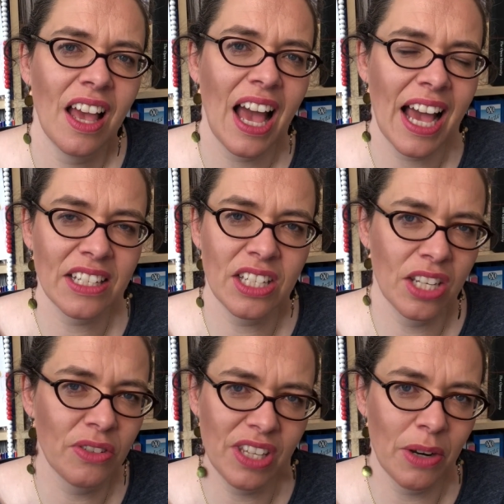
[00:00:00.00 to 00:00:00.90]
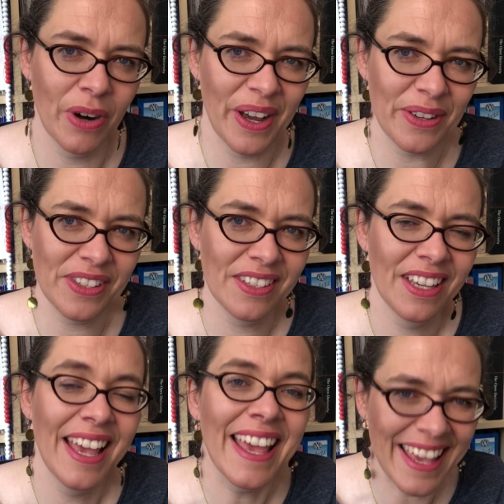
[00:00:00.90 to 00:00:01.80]
add two zeros,
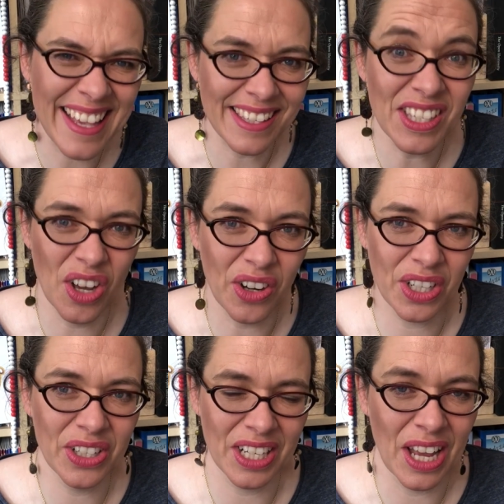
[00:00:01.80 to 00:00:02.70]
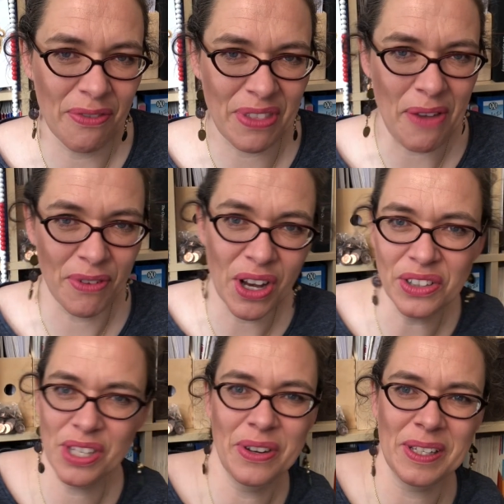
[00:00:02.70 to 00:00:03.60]
it's not good enough. They've
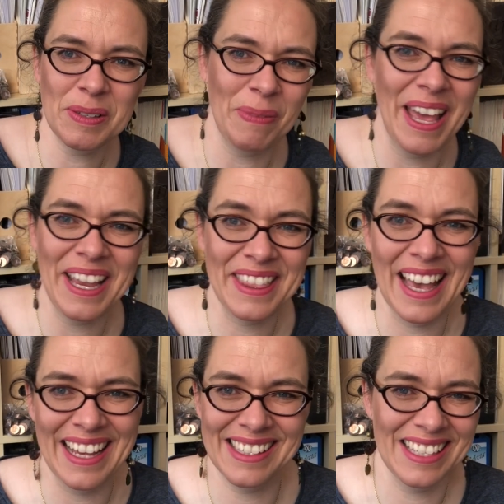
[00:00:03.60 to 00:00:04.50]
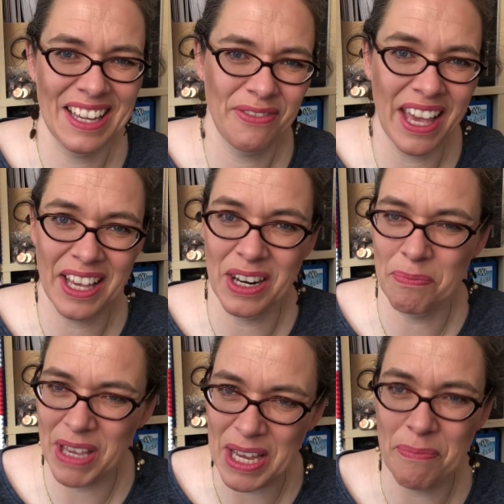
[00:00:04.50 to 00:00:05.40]
got to explain that if they're going to
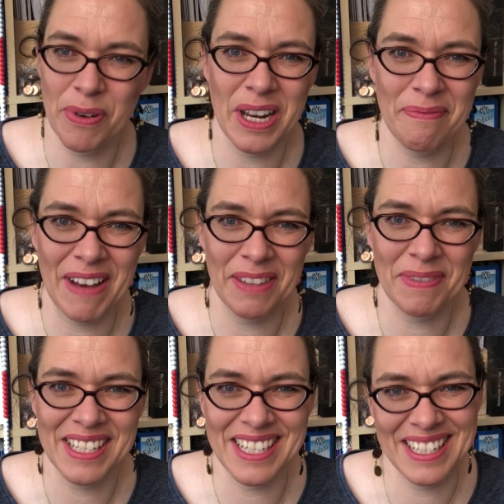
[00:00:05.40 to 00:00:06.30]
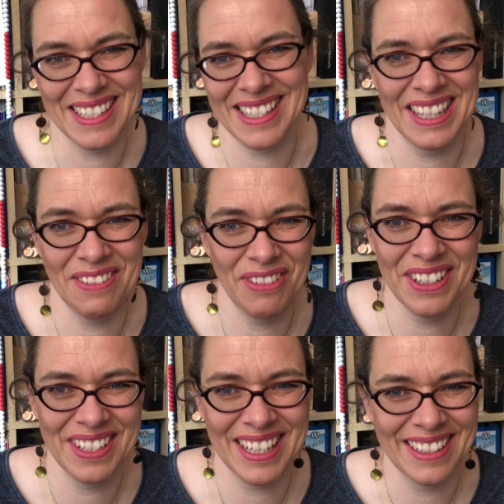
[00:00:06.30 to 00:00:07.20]
be brilliant mathematicians in the
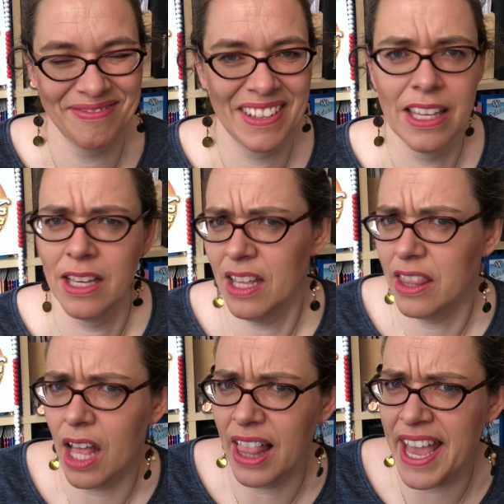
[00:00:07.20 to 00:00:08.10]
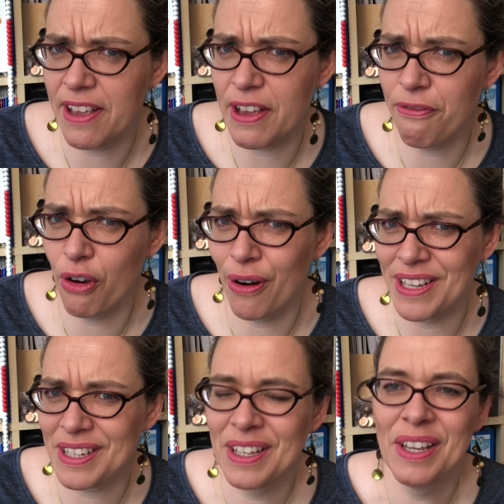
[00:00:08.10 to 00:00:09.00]
future. They'll hate you for
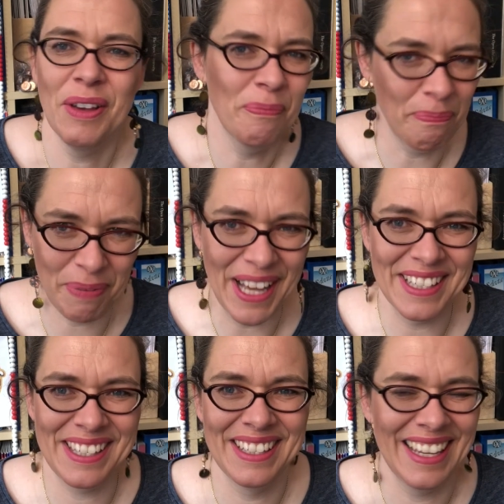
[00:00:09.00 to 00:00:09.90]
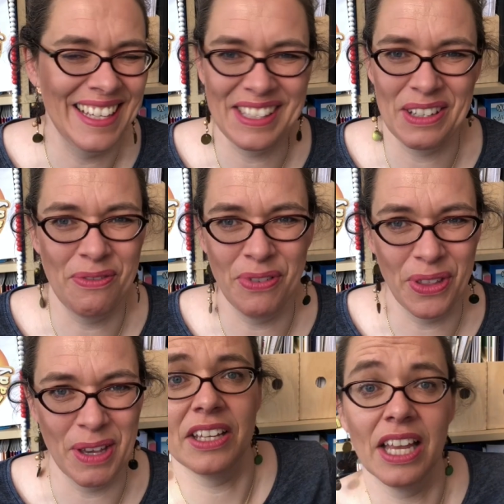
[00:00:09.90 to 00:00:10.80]
it, but it's good for
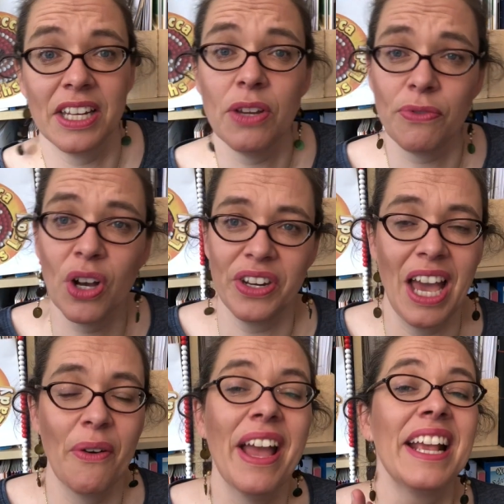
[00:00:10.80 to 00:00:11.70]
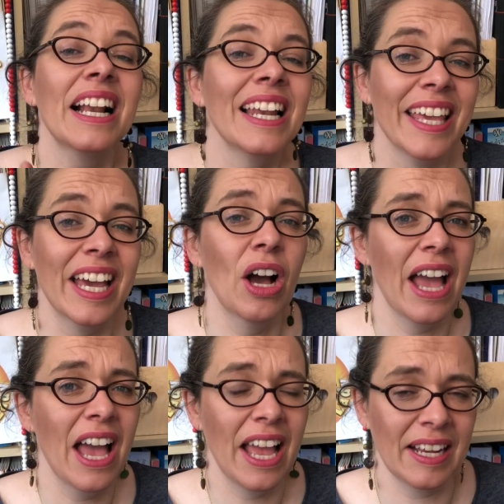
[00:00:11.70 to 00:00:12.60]
them. And you've got now a clear
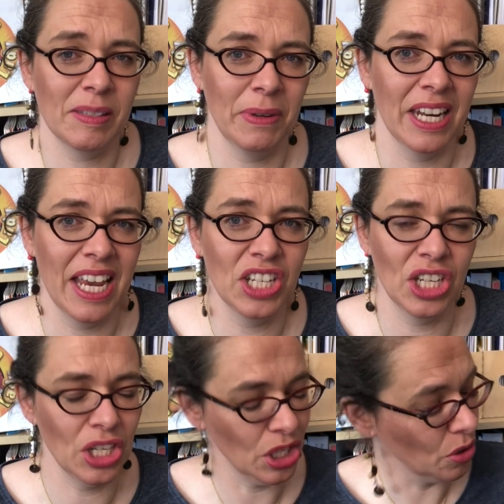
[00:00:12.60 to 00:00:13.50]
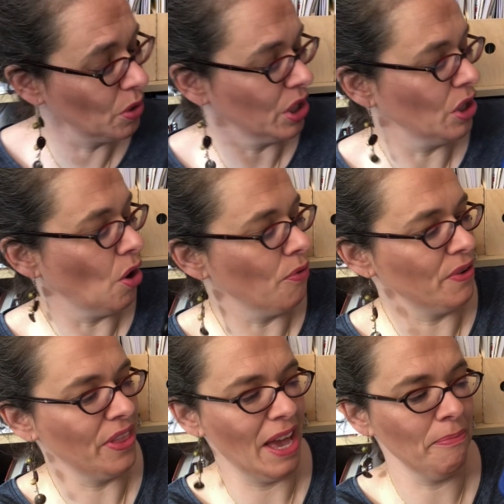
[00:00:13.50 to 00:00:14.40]
explanation you can offer
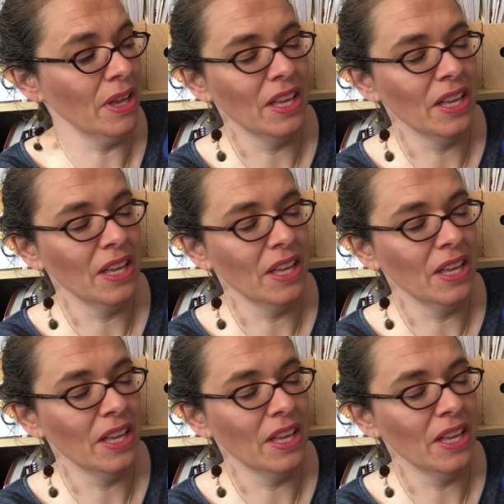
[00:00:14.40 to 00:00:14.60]
them.